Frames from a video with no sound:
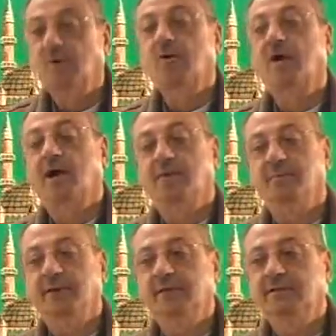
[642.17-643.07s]
Oh
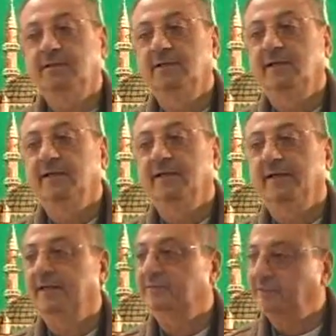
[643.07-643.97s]
Hamid,
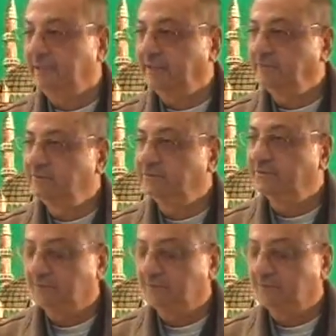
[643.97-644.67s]
it seems,